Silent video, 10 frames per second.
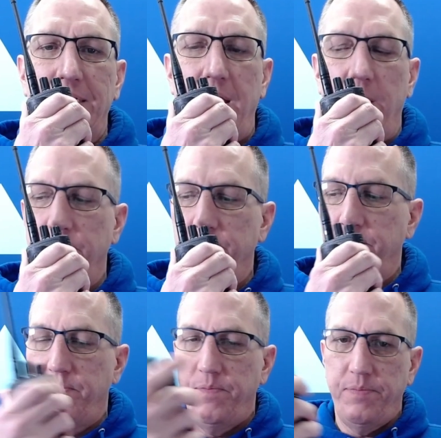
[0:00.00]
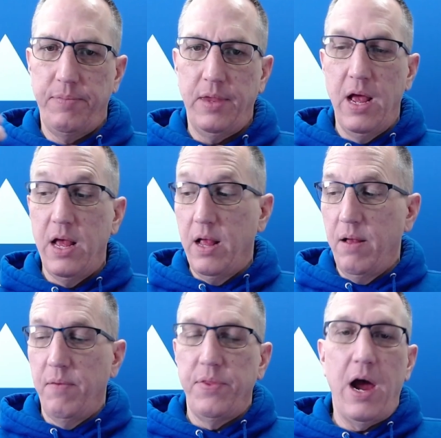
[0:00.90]
out.
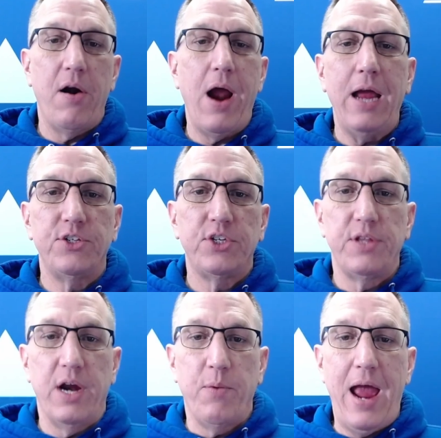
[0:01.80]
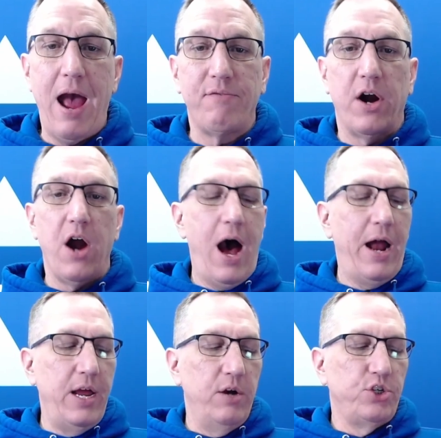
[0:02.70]
All right, so there we have our
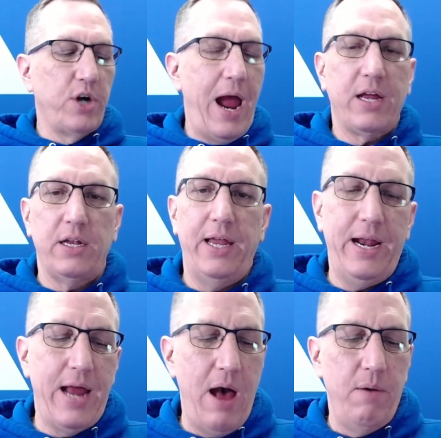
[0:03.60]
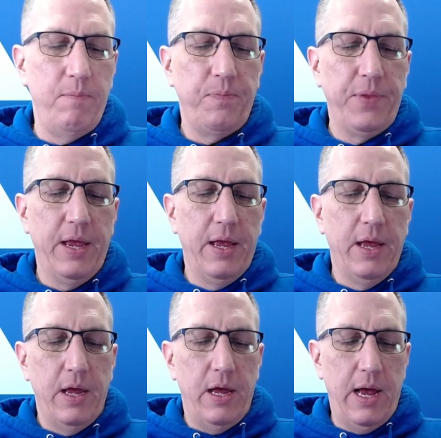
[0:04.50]
audio track laid out.
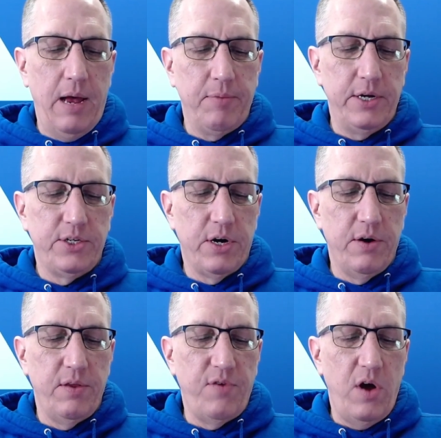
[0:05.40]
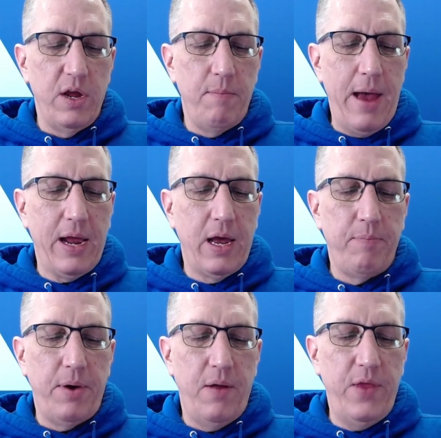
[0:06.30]
I'm going to turn the volume back
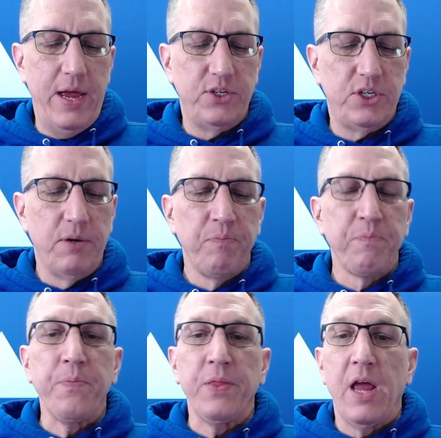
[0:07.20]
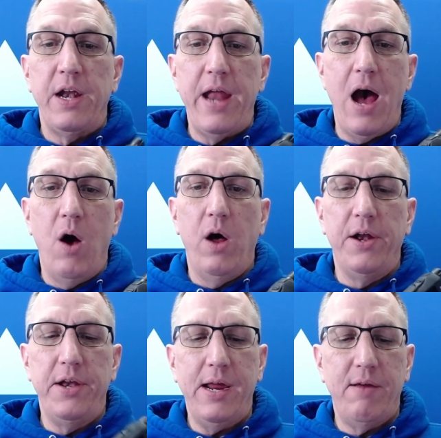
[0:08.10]
up on this. Now,
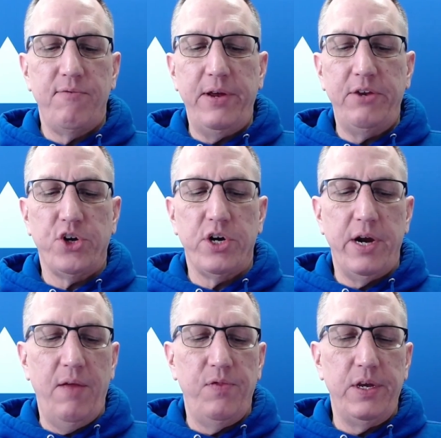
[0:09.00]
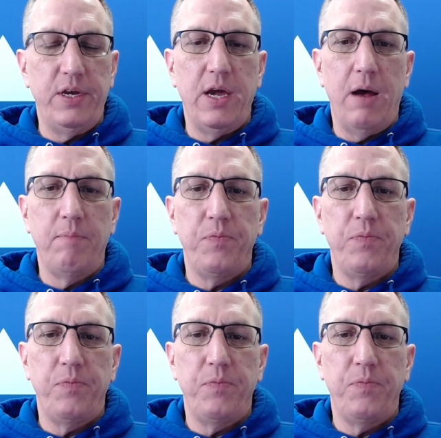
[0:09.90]
a neat feature in the uh,